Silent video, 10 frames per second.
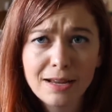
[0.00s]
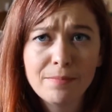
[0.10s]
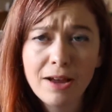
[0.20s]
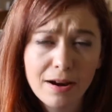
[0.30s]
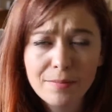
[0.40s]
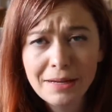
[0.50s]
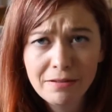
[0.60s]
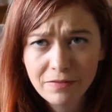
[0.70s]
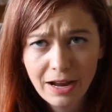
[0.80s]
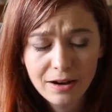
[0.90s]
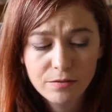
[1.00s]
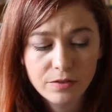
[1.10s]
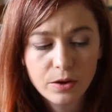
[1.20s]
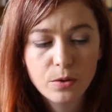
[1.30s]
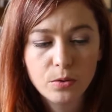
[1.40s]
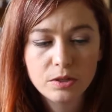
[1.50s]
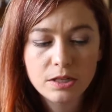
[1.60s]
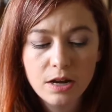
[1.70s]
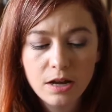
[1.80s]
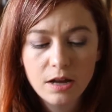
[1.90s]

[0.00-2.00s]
I'm not a big fan of those.